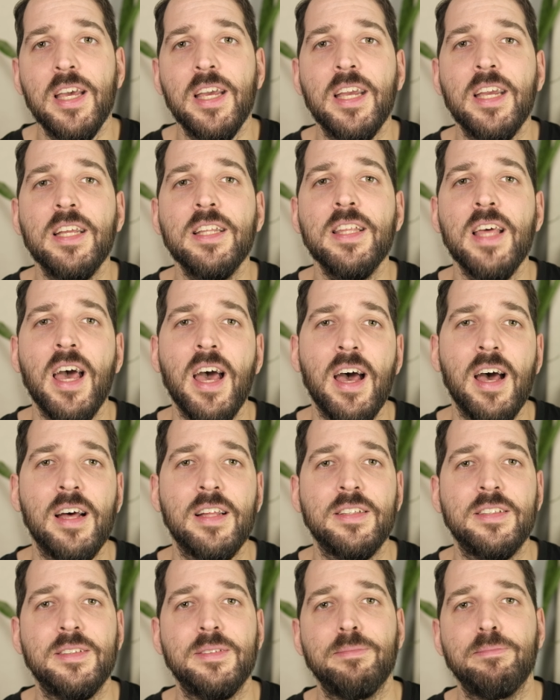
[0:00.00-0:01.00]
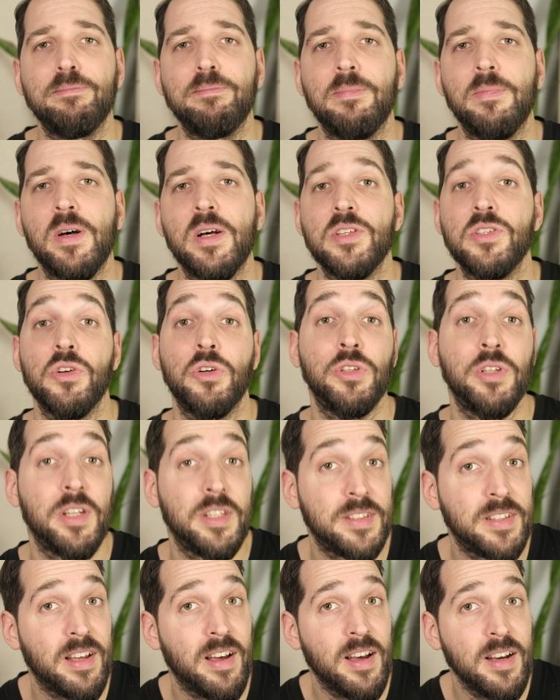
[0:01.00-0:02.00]
It had a certain
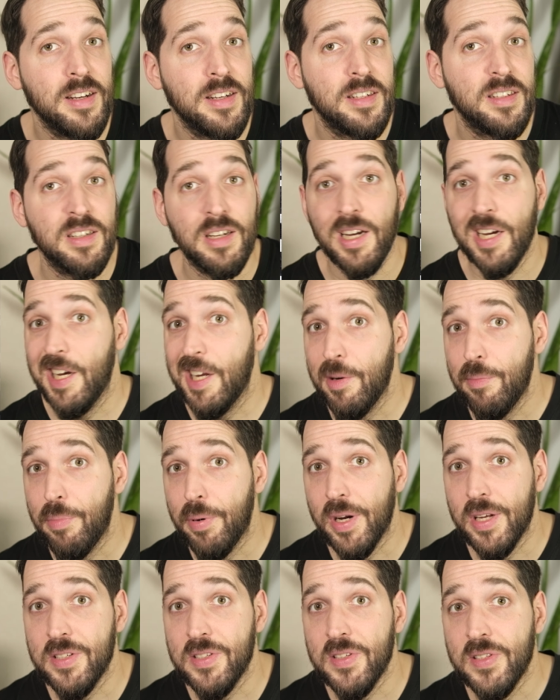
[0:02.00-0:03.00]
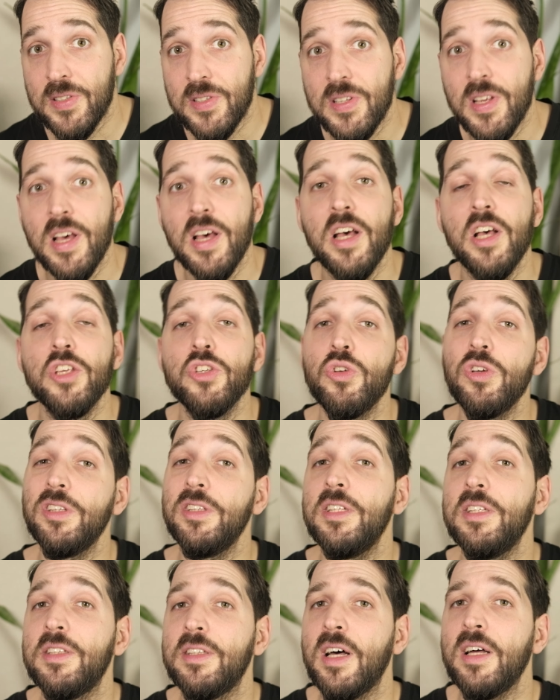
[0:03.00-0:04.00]
attack and presence, so it
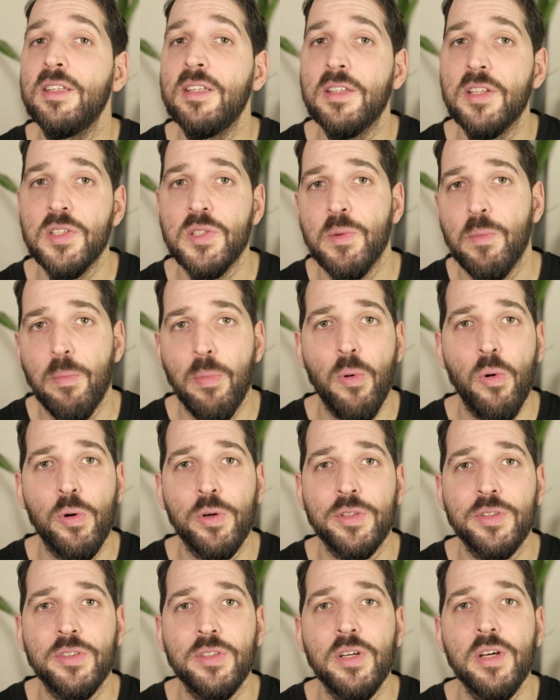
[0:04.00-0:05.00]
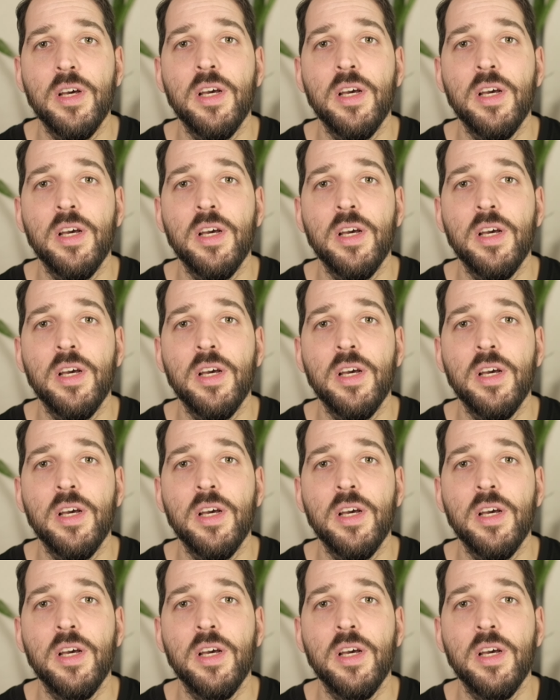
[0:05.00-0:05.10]
did not disappoint.